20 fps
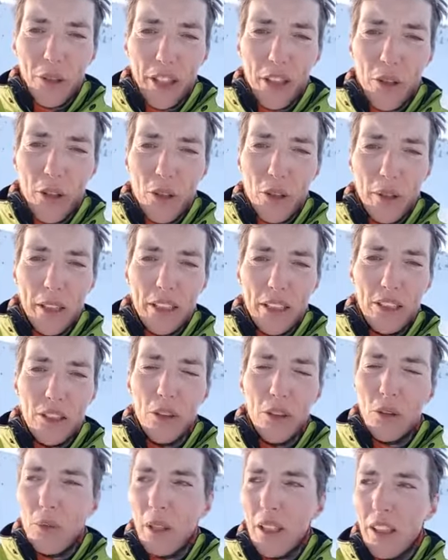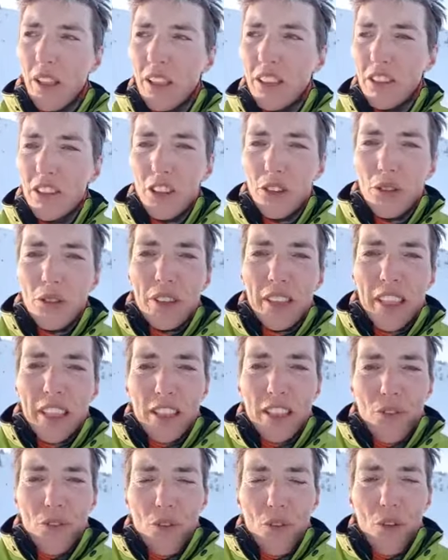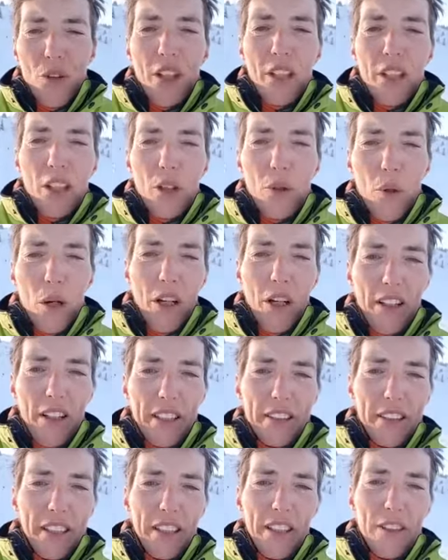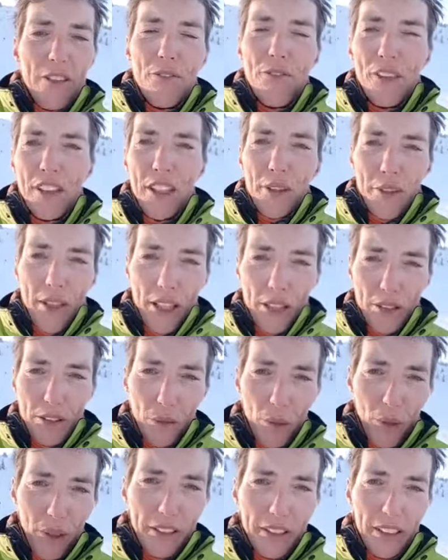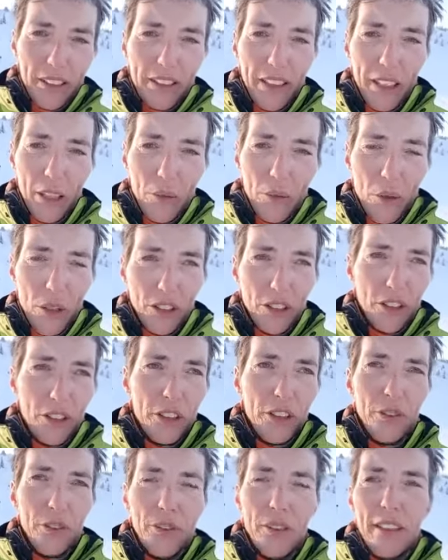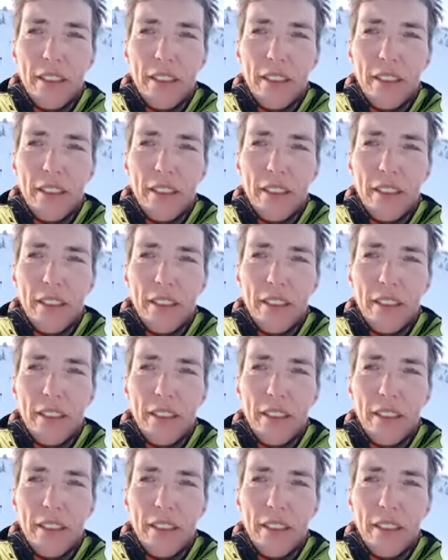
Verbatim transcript: I always thought, Well, I'll do this for a little while and then I'll figure out what it is that I want to do.